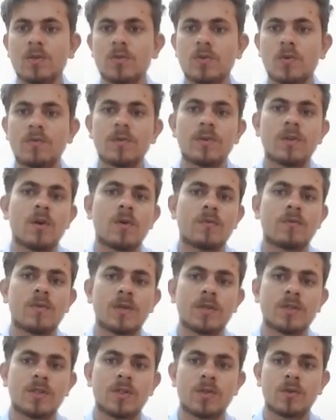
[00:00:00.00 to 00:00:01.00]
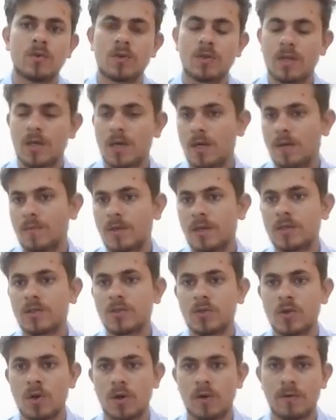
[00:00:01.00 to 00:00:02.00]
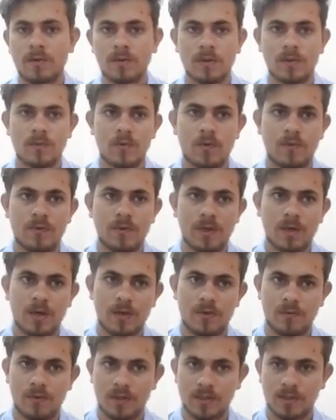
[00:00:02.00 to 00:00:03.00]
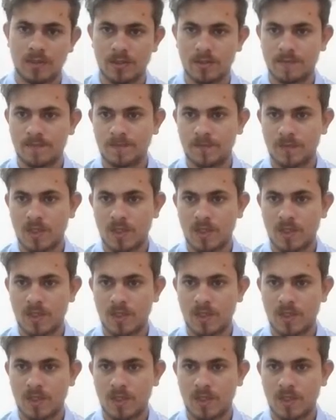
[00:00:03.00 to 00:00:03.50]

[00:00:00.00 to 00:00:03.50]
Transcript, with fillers: so without wasting your time let's talk about the movie conviction